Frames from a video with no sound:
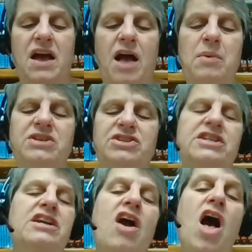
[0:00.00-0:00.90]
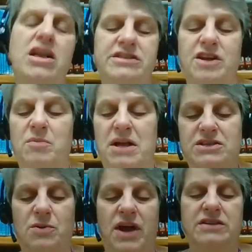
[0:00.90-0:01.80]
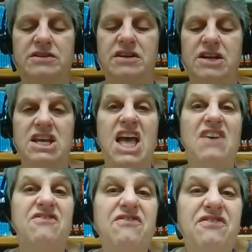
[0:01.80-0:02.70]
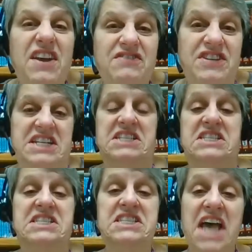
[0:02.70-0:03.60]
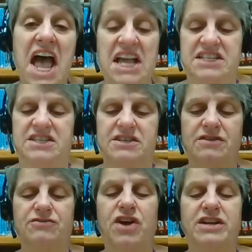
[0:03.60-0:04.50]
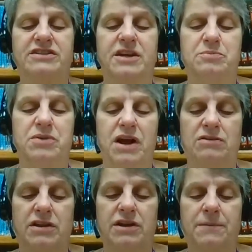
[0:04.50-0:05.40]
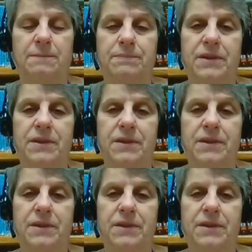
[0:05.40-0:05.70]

How much did it cost? Almanzo asked. 50 cents. Frank said proudly.